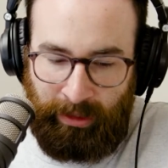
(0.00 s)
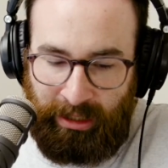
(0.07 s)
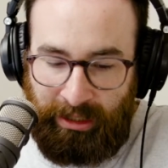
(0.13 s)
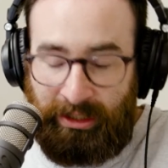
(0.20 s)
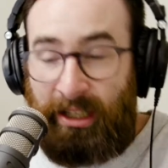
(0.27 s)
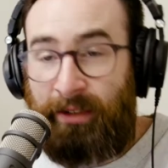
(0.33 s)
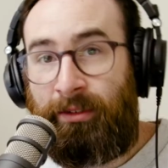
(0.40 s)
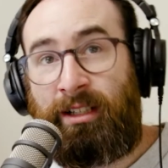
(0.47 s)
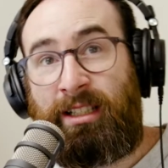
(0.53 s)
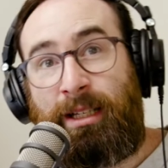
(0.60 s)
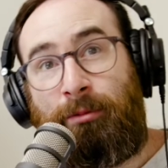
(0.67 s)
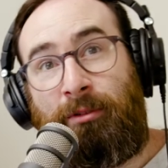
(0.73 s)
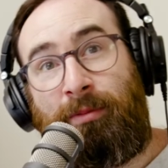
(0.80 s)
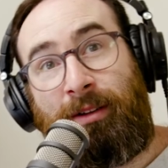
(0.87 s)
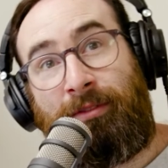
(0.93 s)
Say for
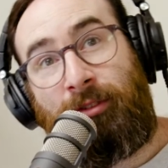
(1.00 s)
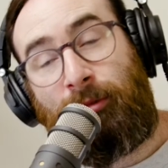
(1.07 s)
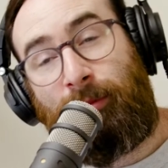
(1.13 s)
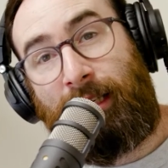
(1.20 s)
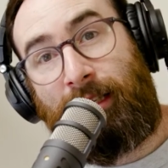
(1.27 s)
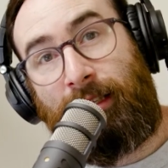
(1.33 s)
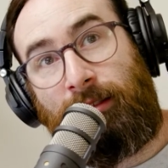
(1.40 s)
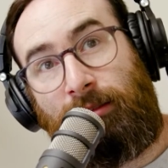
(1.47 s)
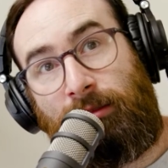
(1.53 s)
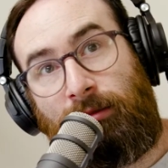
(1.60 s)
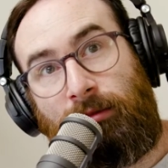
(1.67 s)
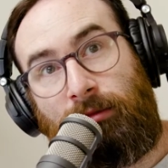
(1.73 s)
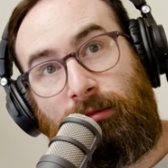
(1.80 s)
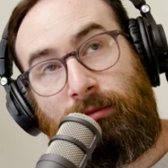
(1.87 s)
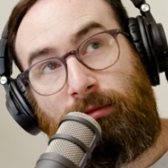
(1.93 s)
example, with my filmmaking
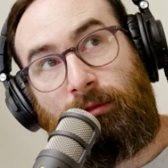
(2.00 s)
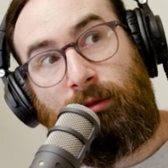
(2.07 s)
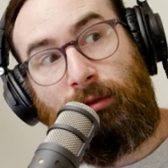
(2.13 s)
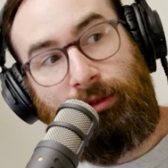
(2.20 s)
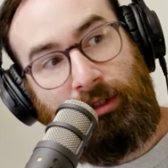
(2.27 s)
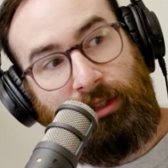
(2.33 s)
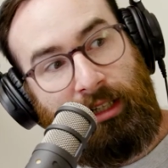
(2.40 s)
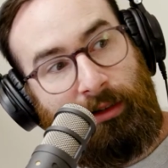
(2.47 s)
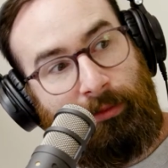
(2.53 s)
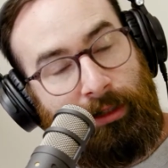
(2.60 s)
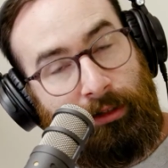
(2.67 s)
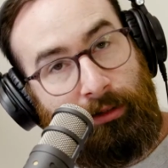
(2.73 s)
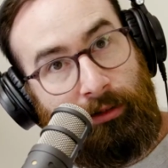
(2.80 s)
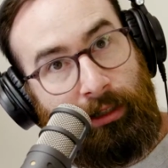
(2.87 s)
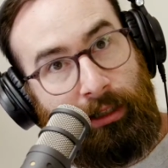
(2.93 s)
courses that I've
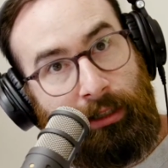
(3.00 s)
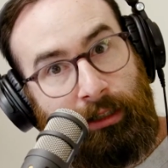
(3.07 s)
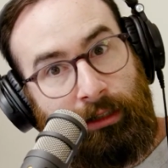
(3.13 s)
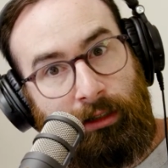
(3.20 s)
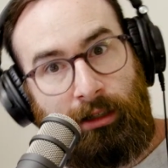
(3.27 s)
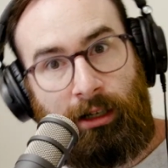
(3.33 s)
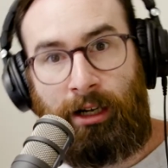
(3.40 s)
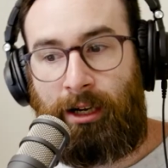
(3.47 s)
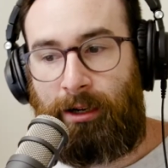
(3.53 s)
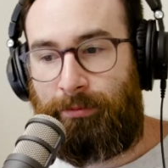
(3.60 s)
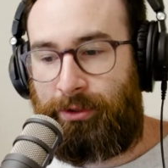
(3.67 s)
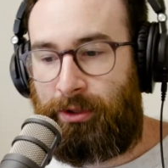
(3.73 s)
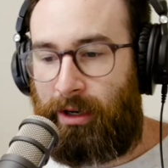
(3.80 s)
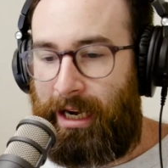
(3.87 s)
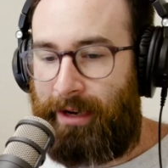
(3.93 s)
been doing,
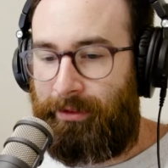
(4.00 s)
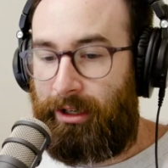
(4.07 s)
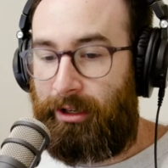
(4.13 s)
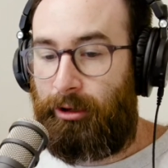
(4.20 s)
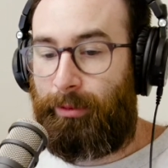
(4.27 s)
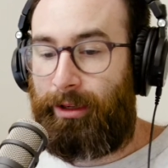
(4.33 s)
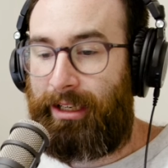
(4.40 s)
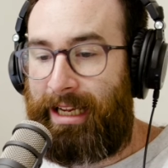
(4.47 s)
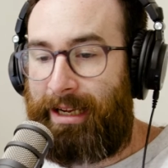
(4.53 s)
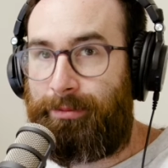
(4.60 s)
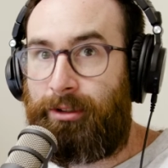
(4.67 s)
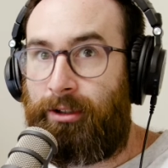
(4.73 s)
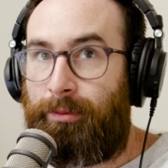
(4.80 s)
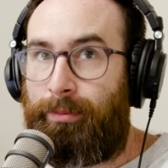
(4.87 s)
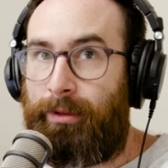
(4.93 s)
so I have it here on my
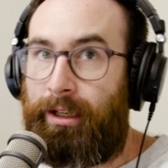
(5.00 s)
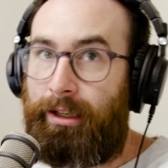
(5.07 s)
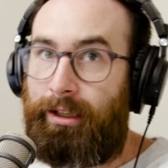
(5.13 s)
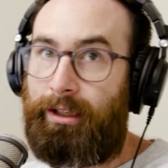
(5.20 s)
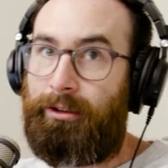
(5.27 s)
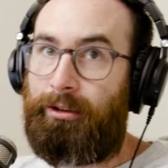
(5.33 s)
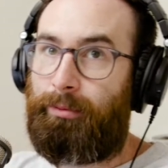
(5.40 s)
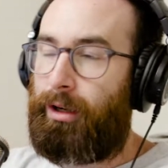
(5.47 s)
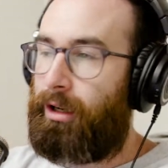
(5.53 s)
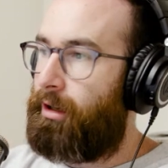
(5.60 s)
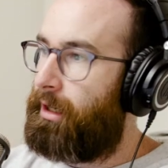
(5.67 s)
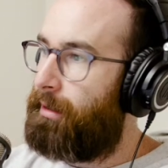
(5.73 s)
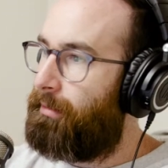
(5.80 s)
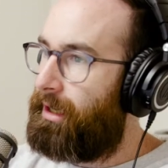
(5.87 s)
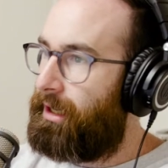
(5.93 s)
laptop and then here on my
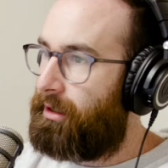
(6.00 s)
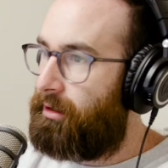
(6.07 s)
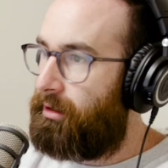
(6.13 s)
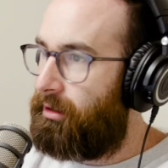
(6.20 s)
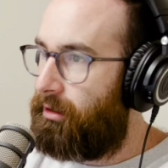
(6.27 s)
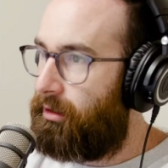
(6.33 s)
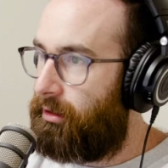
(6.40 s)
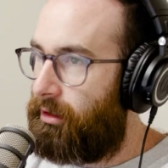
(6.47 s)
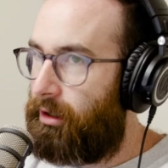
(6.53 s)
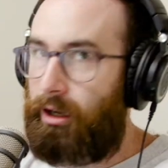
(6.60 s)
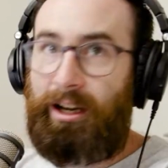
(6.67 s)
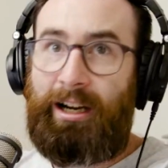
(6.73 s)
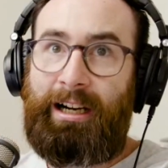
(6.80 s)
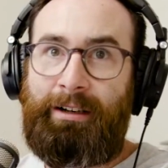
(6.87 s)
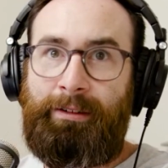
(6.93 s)
iMac.
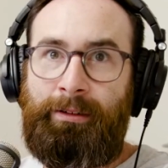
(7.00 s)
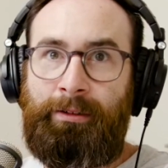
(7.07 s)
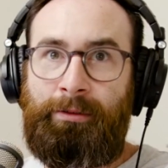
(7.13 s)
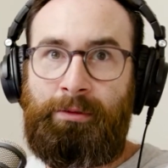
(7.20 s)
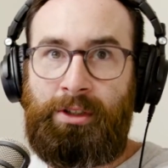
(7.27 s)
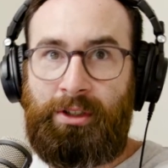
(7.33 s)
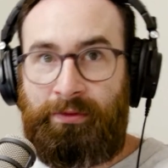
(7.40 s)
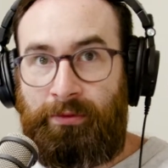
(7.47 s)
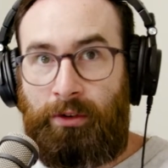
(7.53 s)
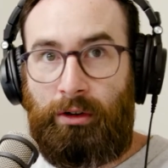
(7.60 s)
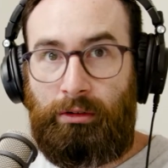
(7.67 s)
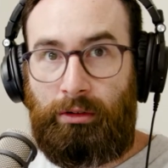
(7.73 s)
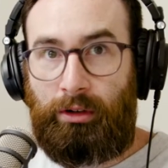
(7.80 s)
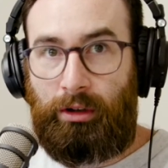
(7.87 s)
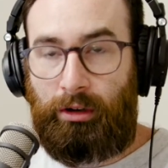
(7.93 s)
I just
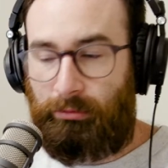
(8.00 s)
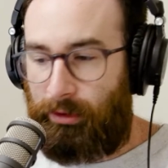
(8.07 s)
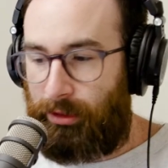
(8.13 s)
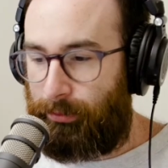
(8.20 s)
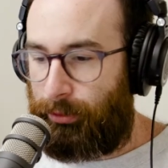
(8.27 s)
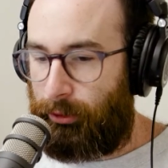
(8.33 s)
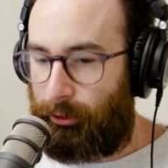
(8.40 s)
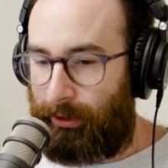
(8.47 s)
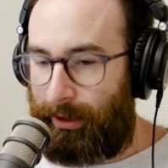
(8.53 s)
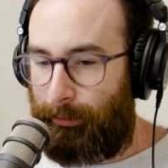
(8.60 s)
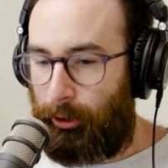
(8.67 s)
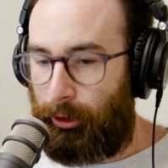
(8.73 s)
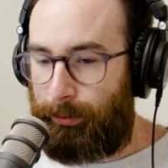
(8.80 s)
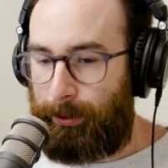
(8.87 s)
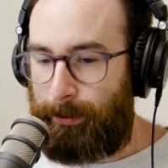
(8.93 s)
follow along with the program
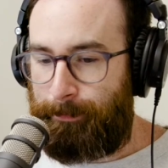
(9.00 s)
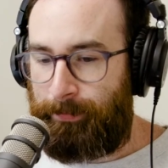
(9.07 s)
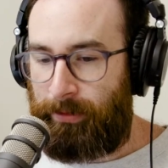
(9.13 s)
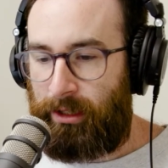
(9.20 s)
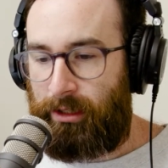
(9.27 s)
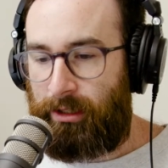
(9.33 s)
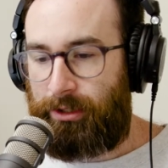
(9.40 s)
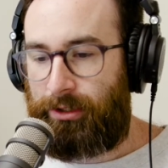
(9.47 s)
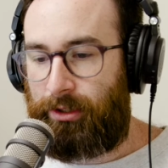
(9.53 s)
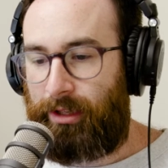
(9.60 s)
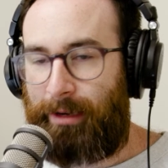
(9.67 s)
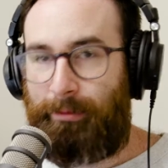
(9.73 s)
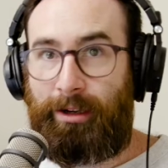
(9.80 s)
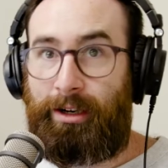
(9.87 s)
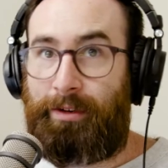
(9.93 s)
open, so
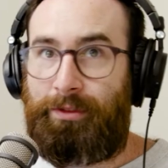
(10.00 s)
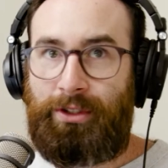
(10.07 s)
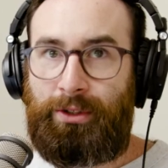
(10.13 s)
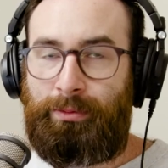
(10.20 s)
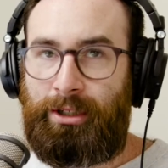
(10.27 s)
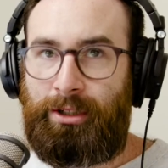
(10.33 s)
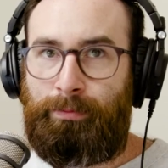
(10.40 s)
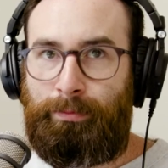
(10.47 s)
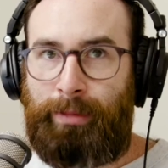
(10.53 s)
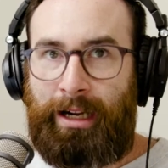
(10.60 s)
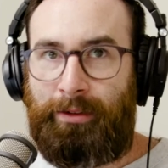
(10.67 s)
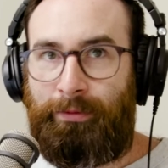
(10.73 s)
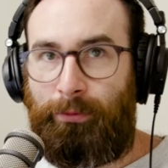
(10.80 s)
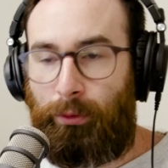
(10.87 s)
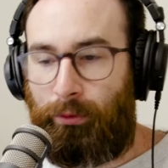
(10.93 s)
that way I don't have to switch
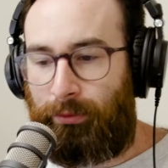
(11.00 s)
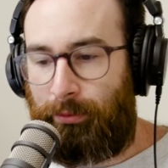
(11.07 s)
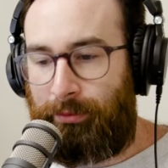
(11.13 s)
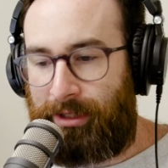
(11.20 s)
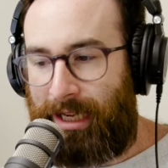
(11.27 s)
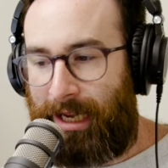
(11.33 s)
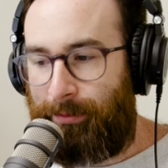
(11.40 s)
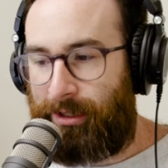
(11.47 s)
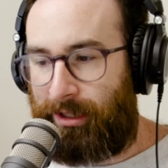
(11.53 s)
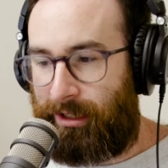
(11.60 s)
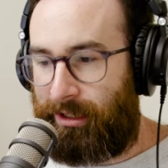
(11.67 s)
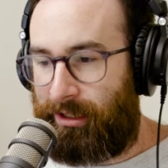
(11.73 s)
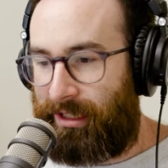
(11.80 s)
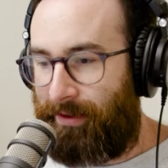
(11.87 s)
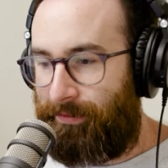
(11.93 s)
back and forth from tabs. I
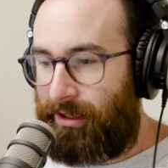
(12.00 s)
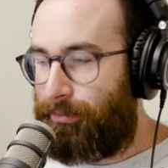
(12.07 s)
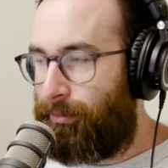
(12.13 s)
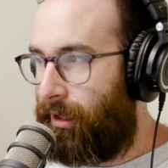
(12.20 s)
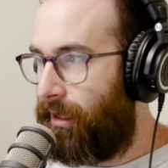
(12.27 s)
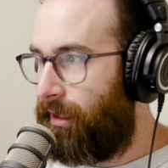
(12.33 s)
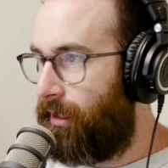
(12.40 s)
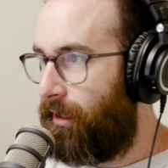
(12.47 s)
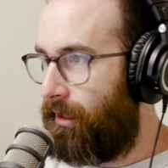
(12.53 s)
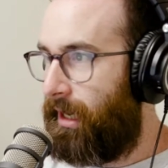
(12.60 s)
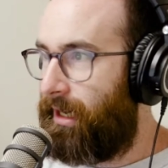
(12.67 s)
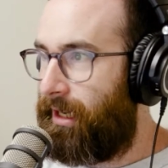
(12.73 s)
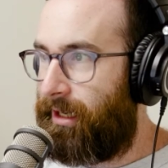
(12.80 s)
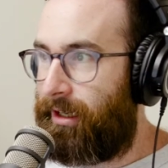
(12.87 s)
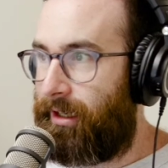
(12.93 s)
can just have this playing and
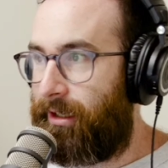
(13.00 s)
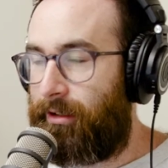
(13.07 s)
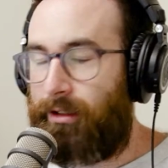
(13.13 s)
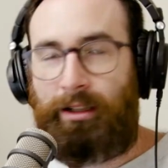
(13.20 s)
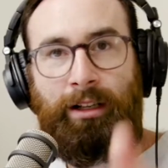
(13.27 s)
that editing.